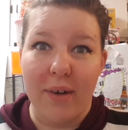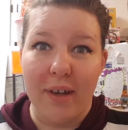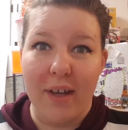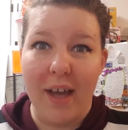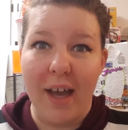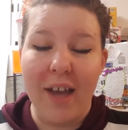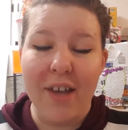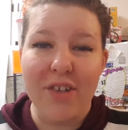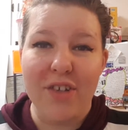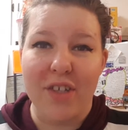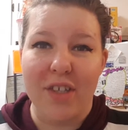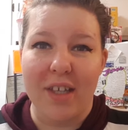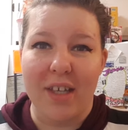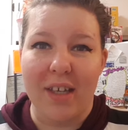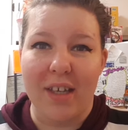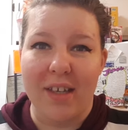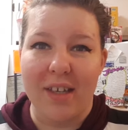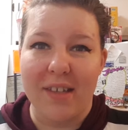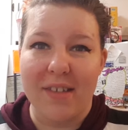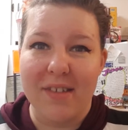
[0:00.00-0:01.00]

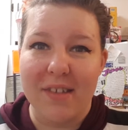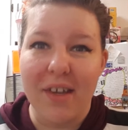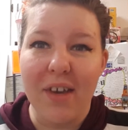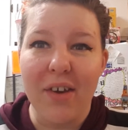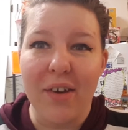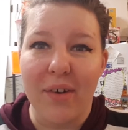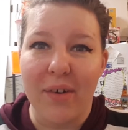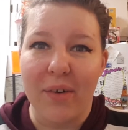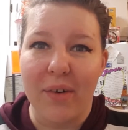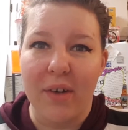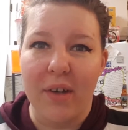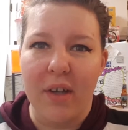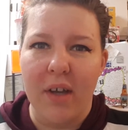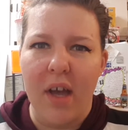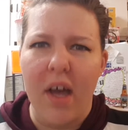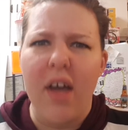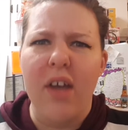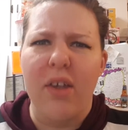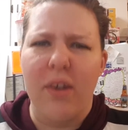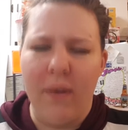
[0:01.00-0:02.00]
Ashley, it's you.
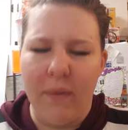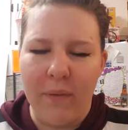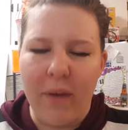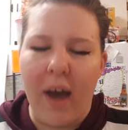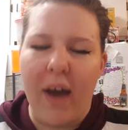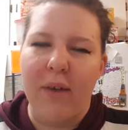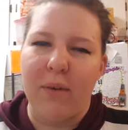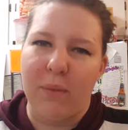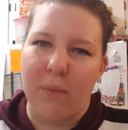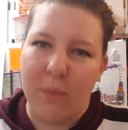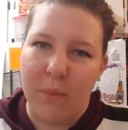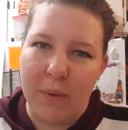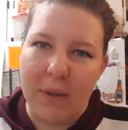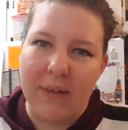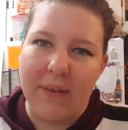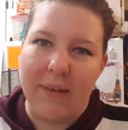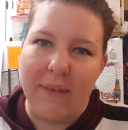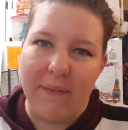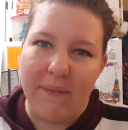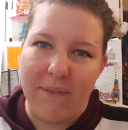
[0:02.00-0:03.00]
You've gotten
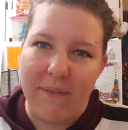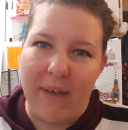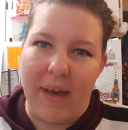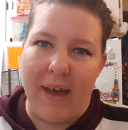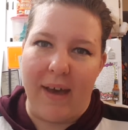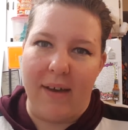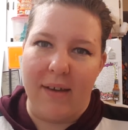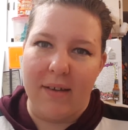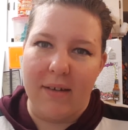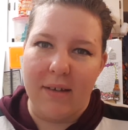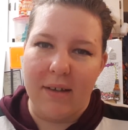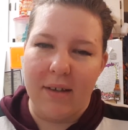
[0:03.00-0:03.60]
really fat."